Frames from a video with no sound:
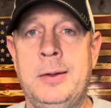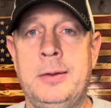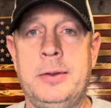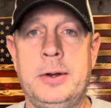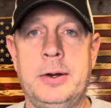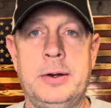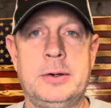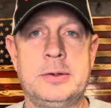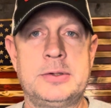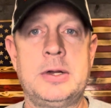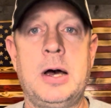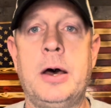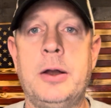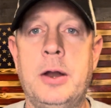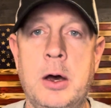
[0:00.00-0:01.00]
There's
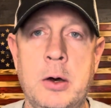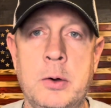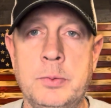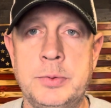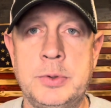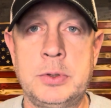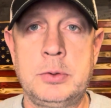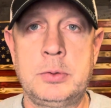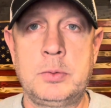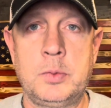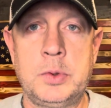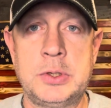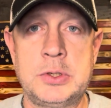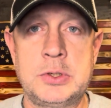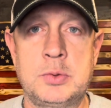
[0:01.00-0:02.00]
non-owned,
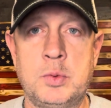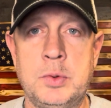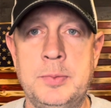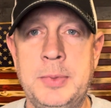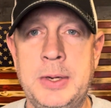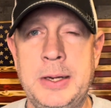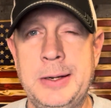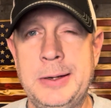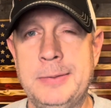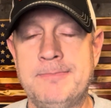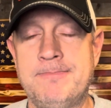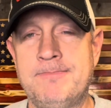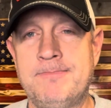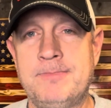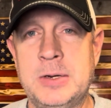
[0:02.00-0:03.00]
which would
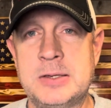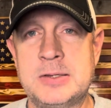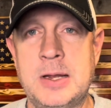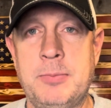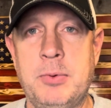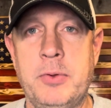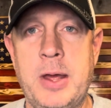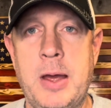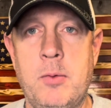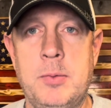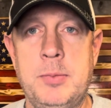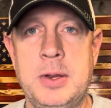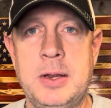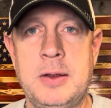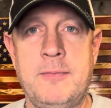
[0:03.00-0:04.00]
mean, an example of that would
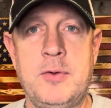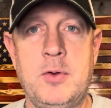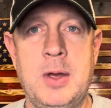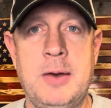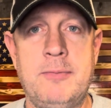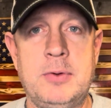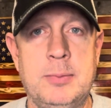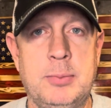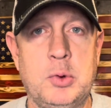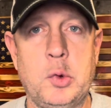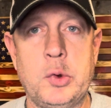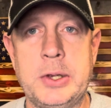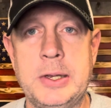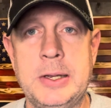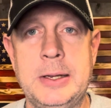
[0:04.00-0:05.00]
be if you have an
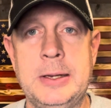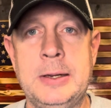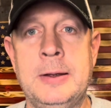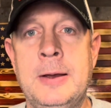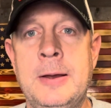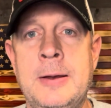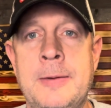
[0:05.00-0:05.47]
employee